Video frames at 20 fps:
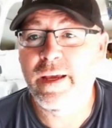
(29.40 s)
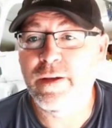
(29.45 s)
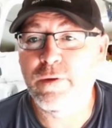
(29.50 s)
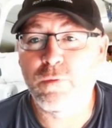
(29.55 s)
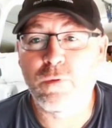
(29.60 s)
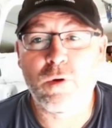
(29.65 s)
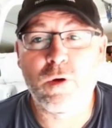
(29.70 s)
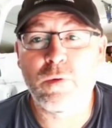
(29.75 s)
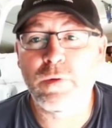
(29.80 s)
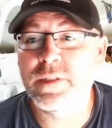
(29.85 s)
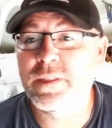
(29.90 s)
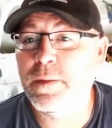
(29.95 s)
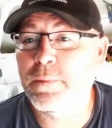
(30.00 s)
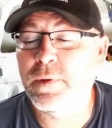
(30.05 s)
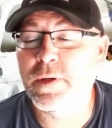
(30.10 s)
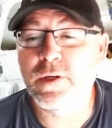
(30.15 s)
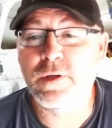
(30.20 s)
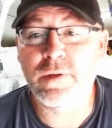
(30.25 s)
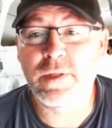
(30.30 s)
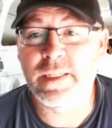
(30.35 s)
We're always up
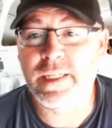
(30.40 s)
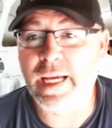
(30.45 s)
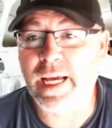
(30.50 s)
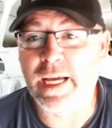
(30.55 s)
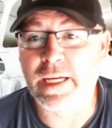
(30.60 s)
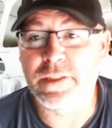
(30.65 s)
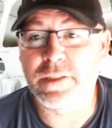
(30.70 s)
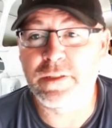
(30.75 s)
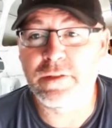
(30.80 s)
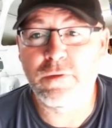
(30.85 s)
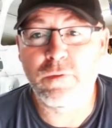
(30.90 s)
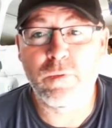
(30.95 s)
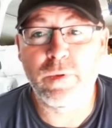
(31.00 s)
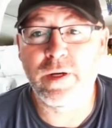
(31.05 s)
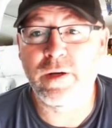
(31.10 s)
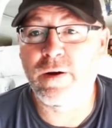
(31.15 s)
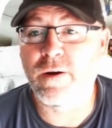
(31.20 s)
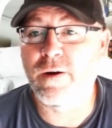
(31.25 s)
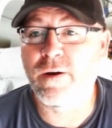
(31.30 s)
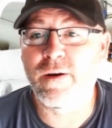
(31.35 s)
under a dash.
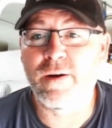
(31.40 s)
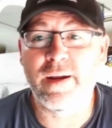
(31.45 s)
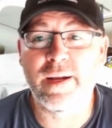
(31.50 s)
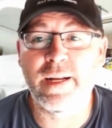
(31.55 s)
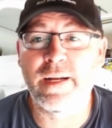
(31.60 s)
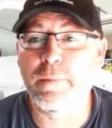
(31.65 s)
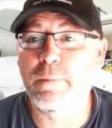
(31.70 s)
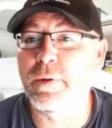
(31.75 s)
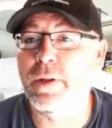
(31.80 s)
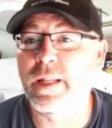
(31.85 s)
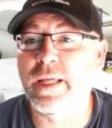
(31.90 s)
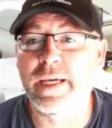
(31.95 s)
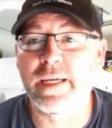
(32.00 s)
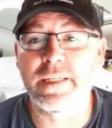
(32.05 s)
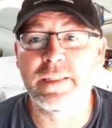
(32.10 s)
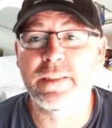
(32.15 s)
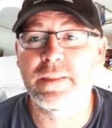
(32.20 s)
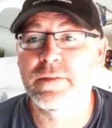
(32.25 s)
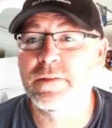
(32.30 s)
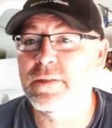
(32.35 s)
We are in a
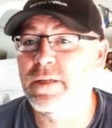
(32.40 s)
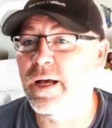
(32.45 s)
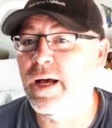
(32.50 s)
place,